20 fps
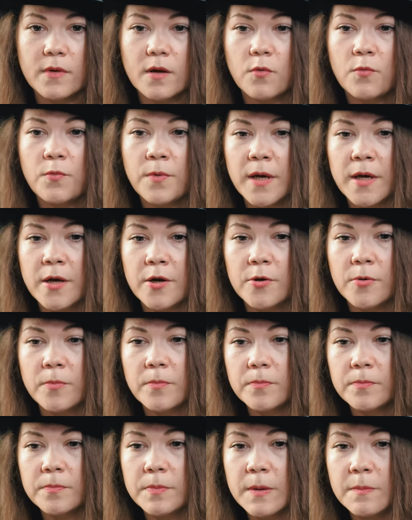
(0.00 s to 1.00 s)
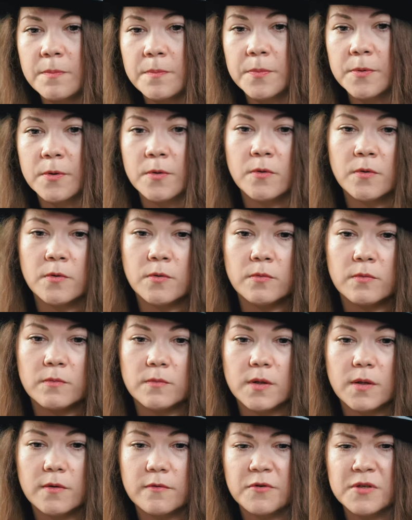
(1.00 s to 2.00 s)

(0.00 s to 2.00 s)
where people,